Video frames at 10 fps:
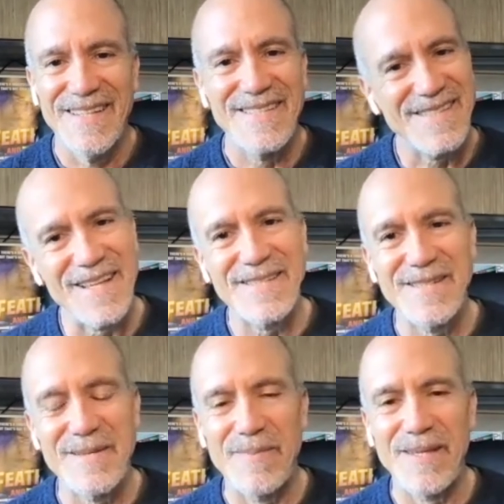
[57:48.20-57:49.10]
it's
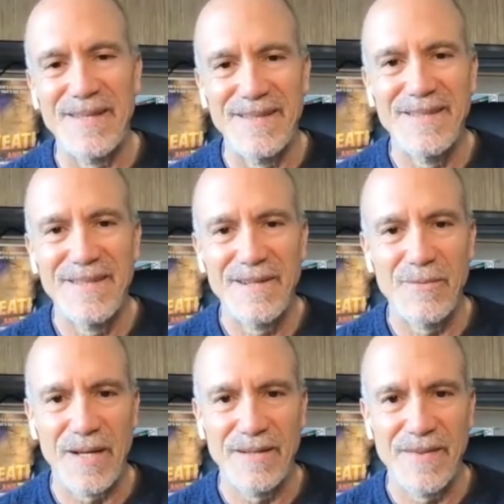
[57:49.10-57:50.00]
nice to be
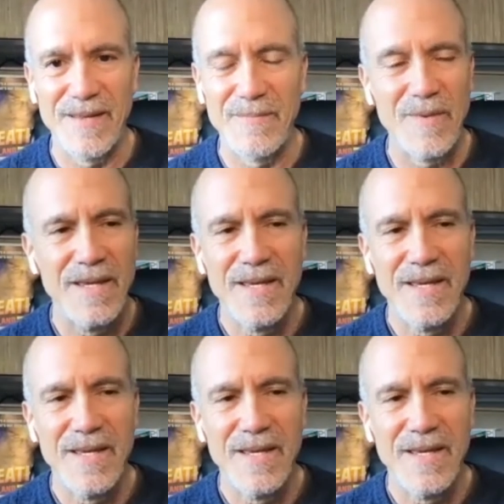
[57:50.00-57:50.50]
around them.